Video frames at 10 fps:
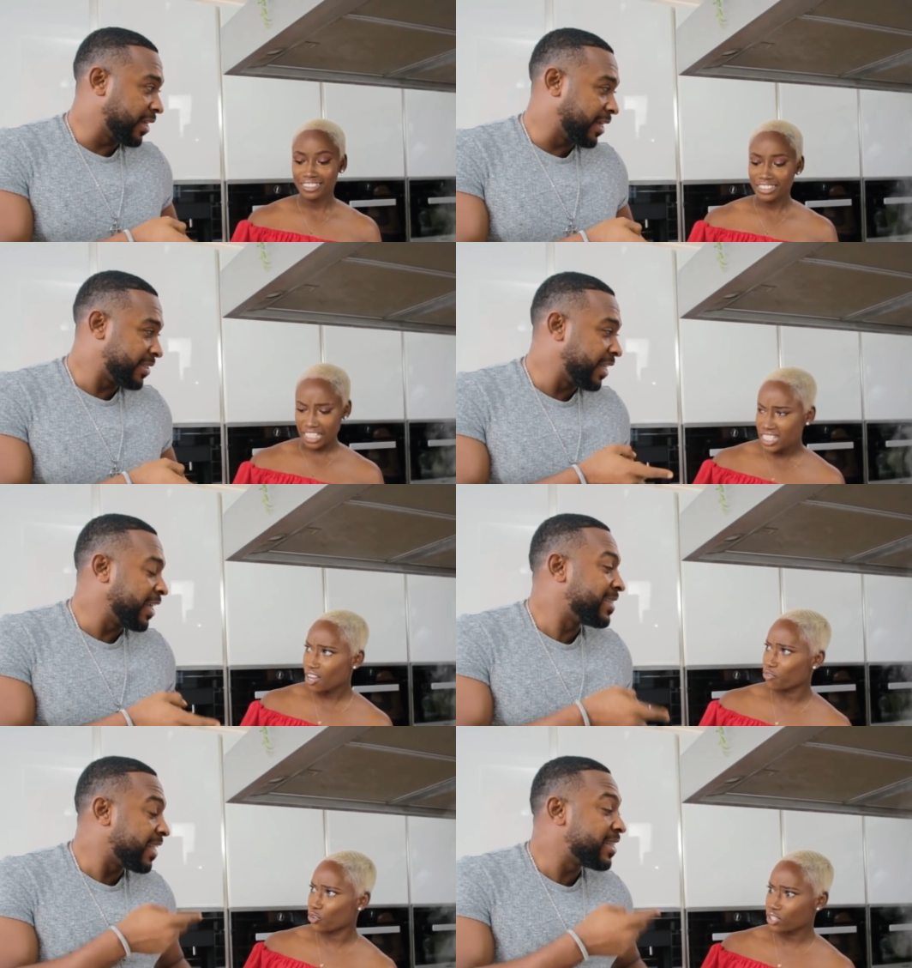Speaker 1: Uh, yes, it,
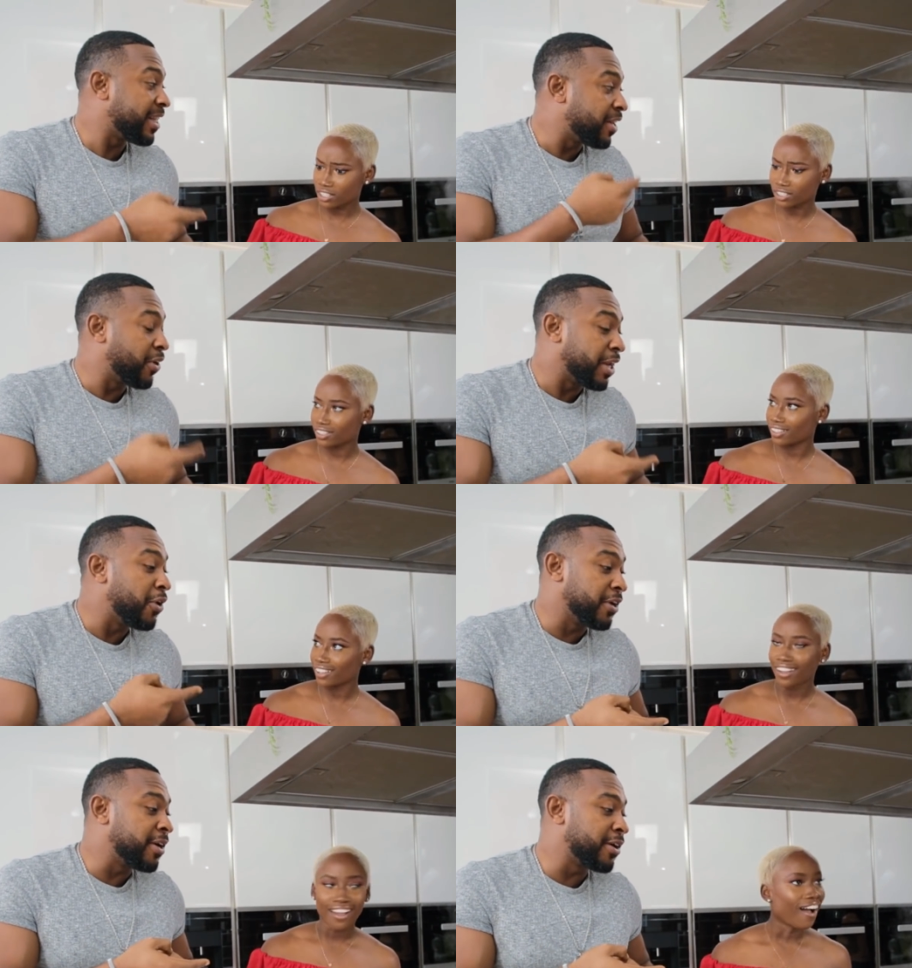it takes a, lo a,
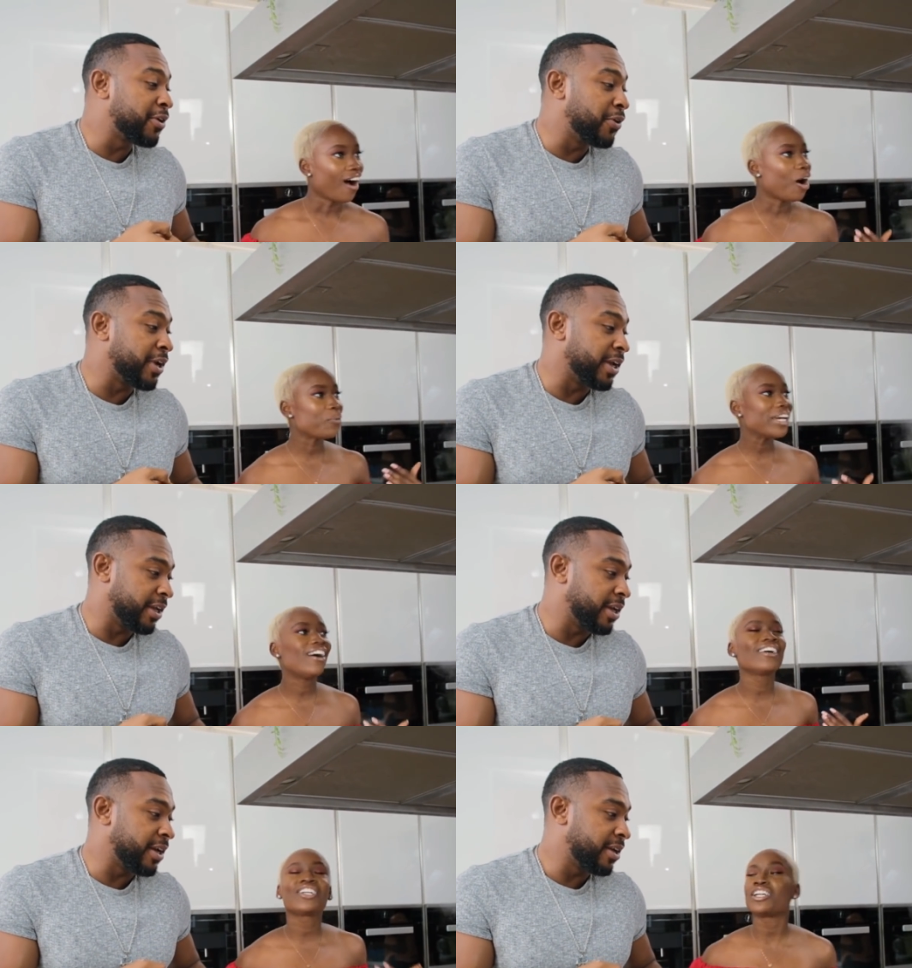longer cooking.
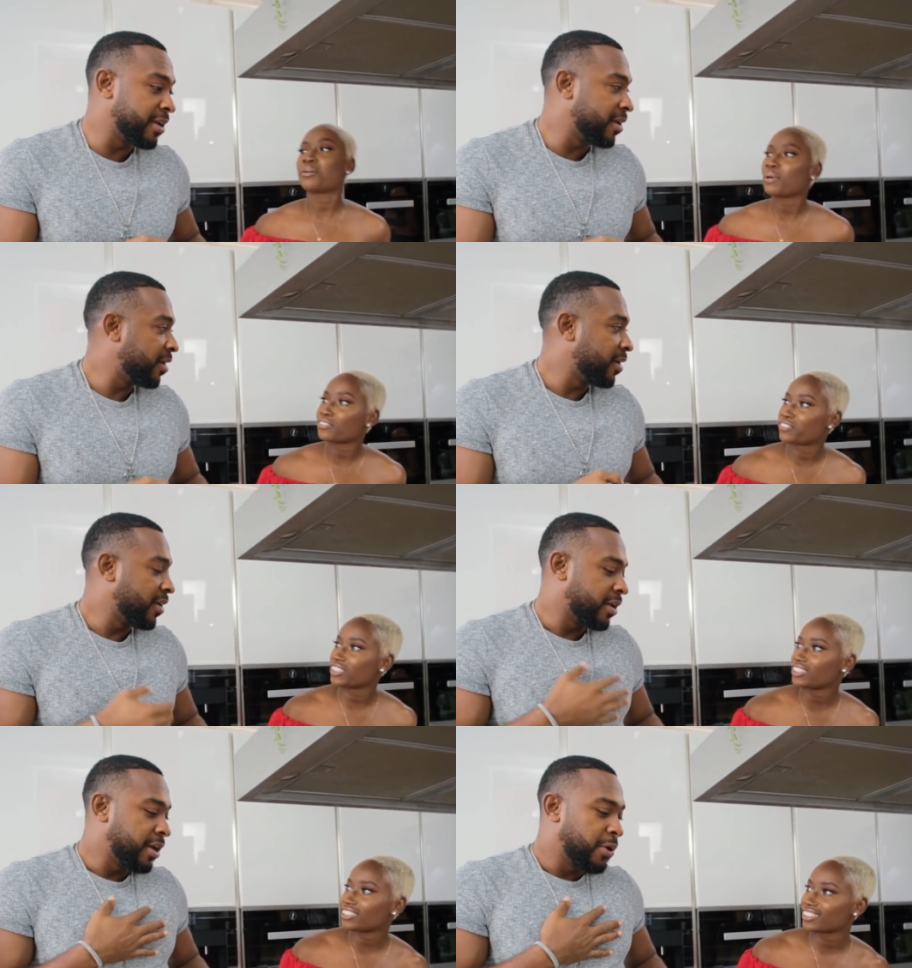Are we arguing yeah. about
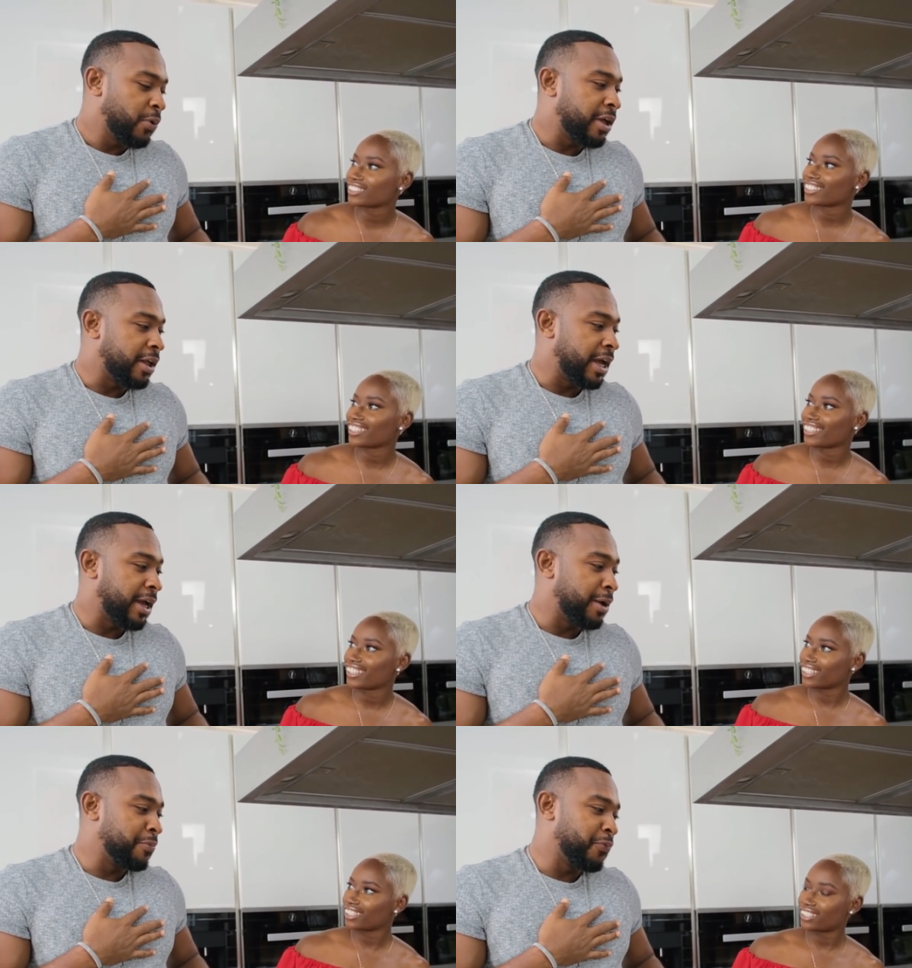food? Well,
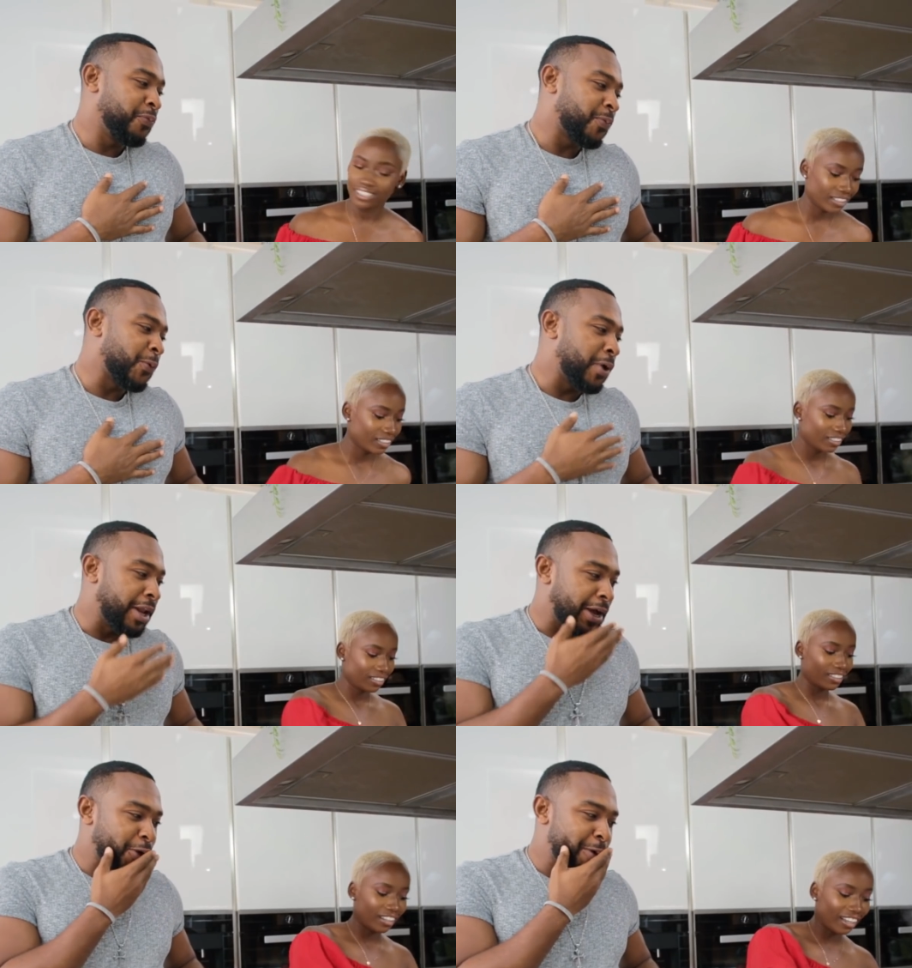um, well,
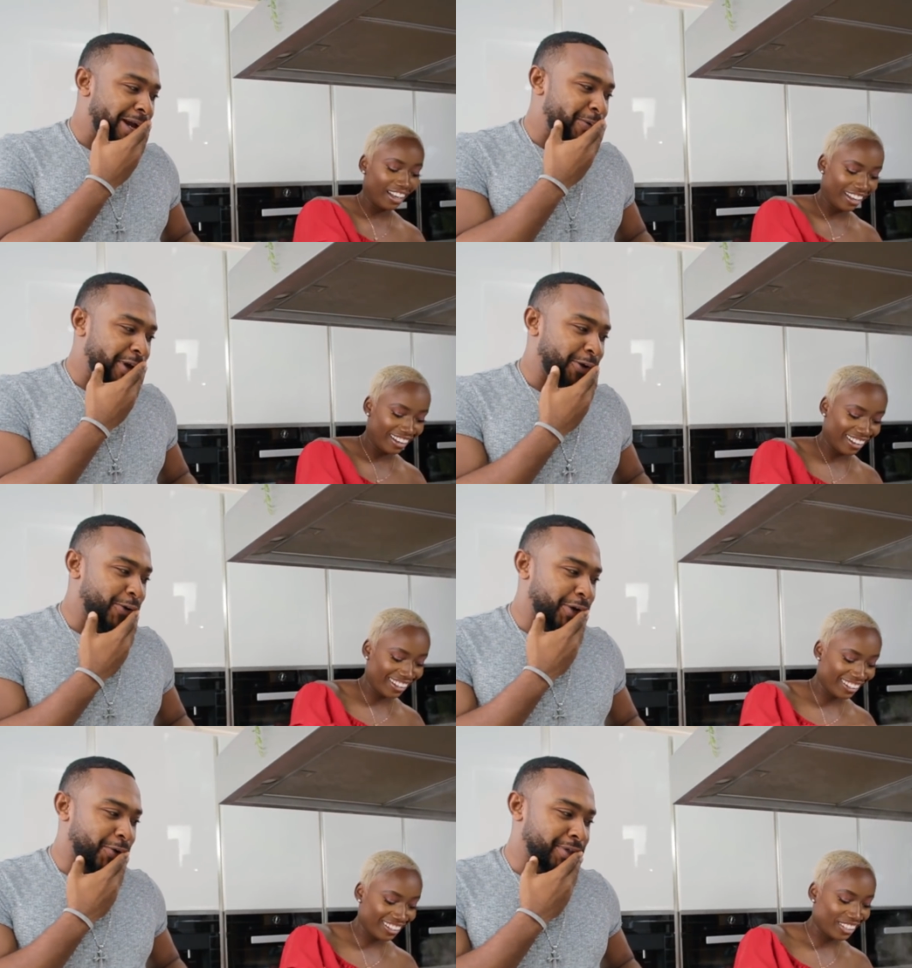I'll go my way, you go
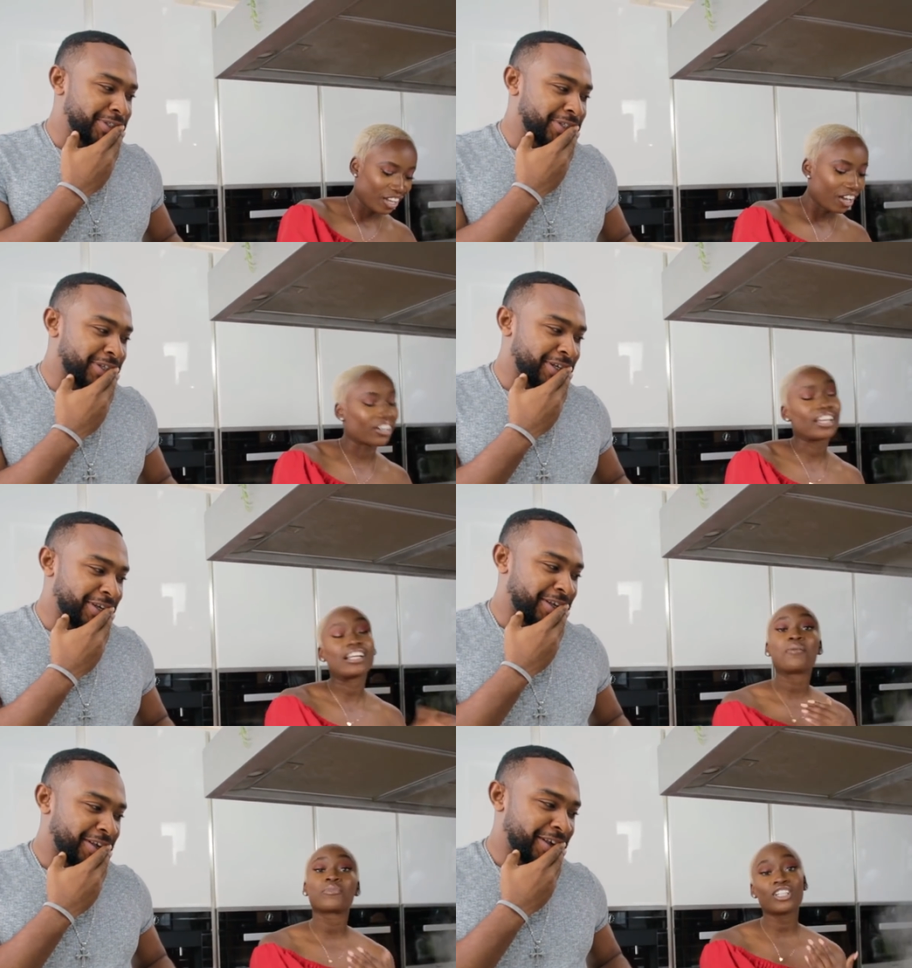yours.
Speaker 2: Okay,
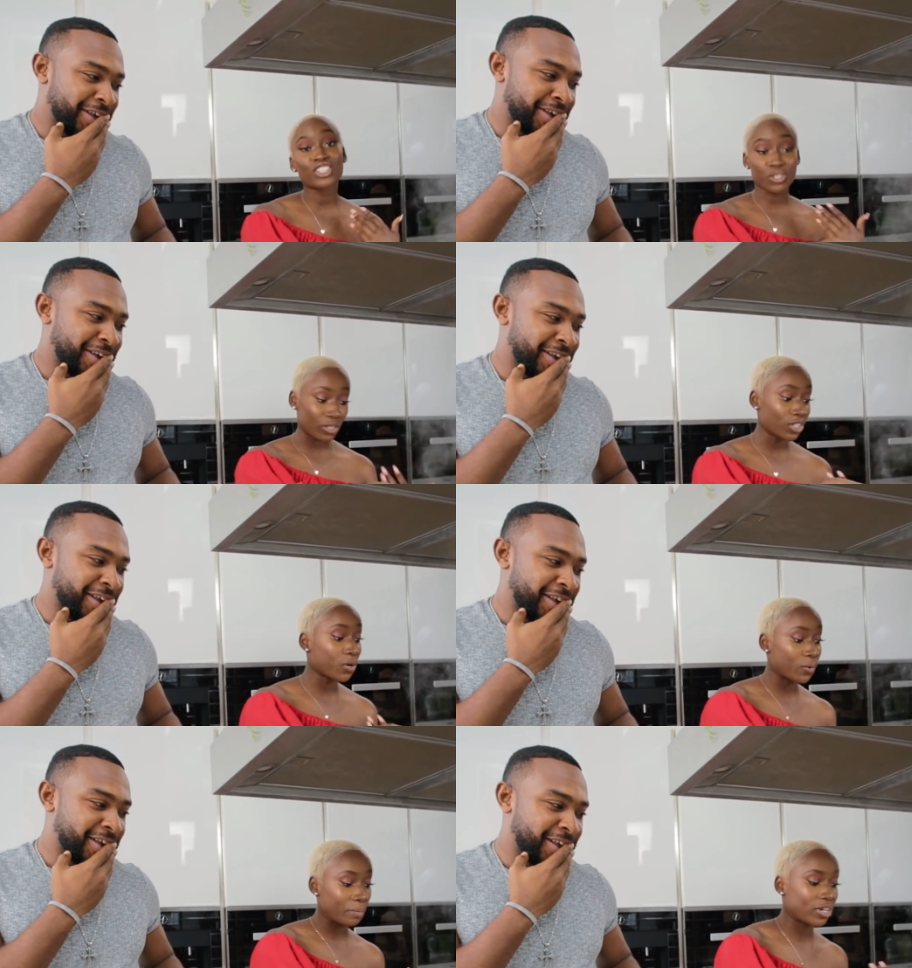I'm going to do it your
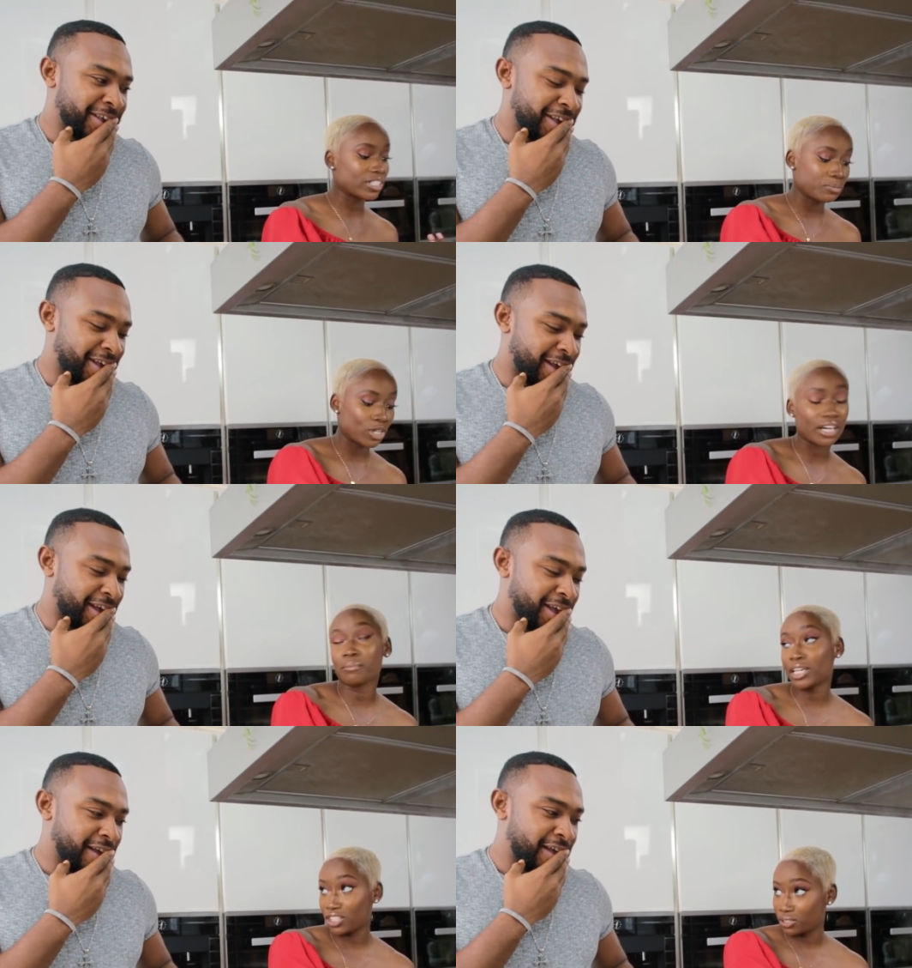way because I'm trying to
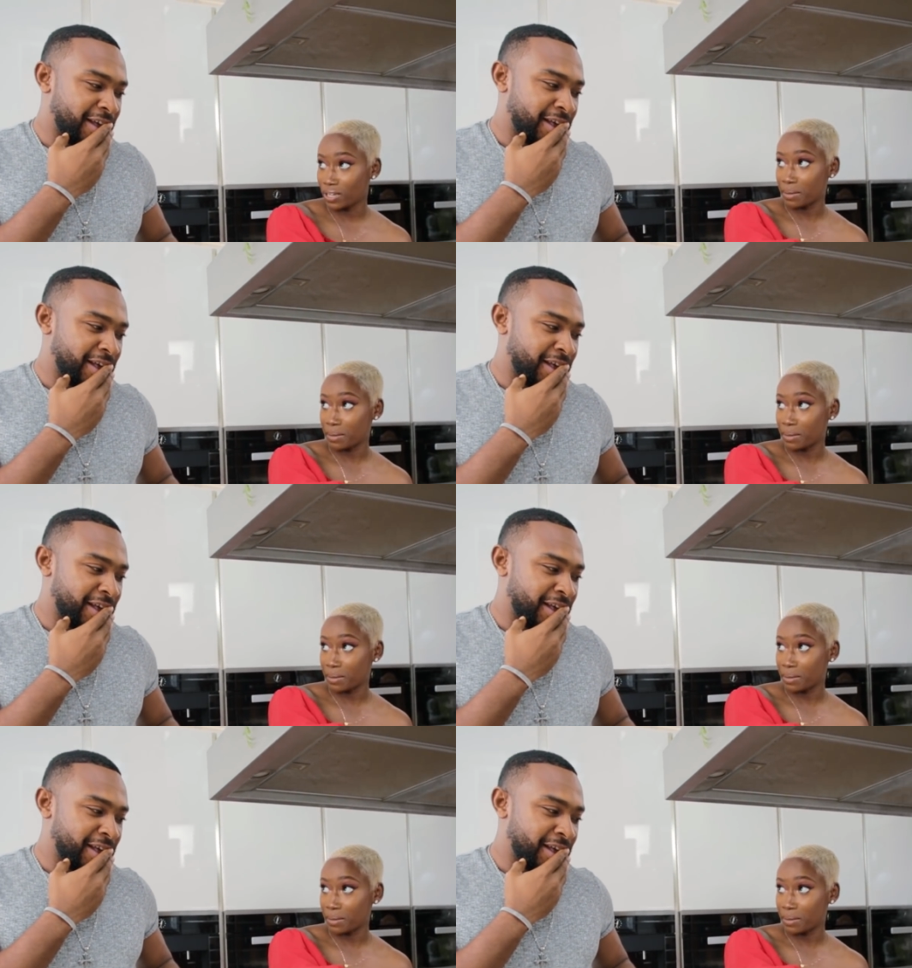make you